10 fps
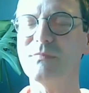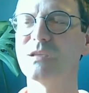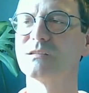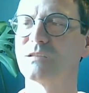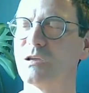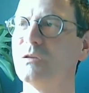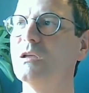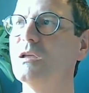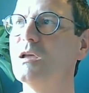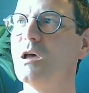So
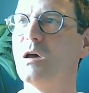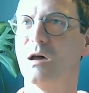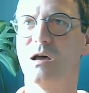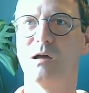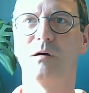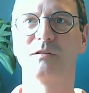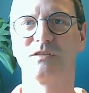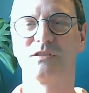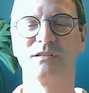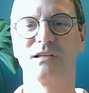
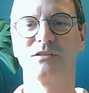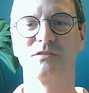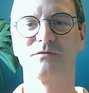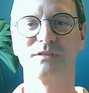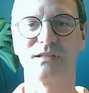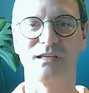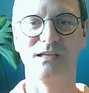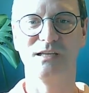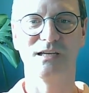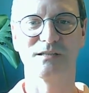artificial intelligence
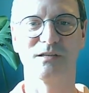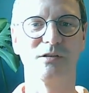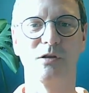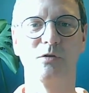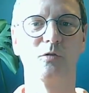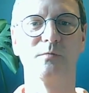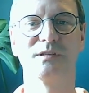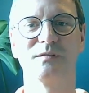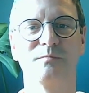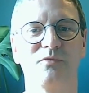obviously has
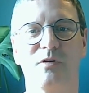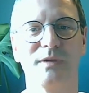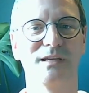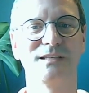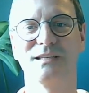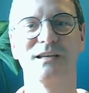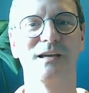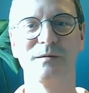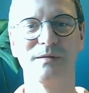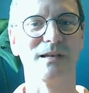enormous promise
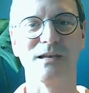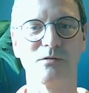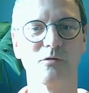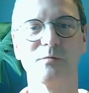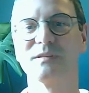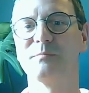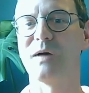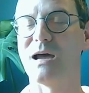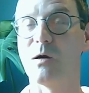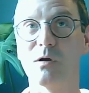and enormous
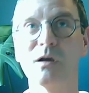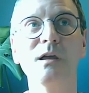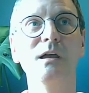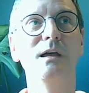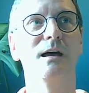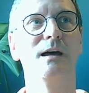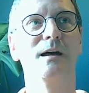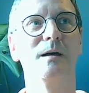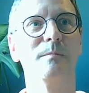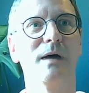power.
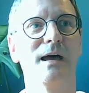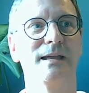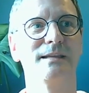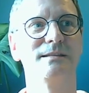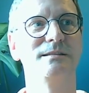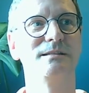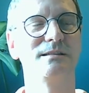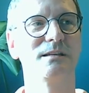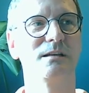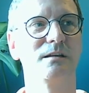
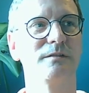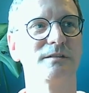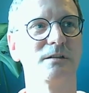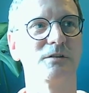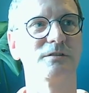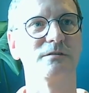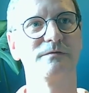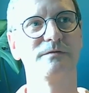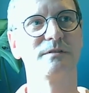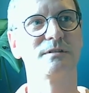And there's a lot
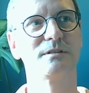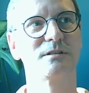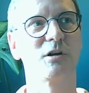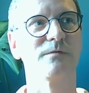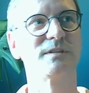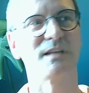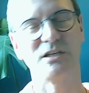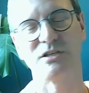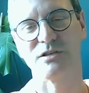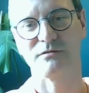of
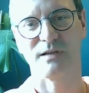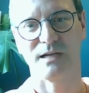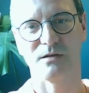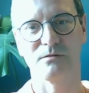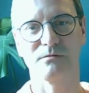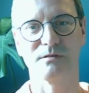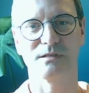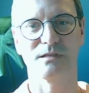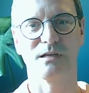conversation around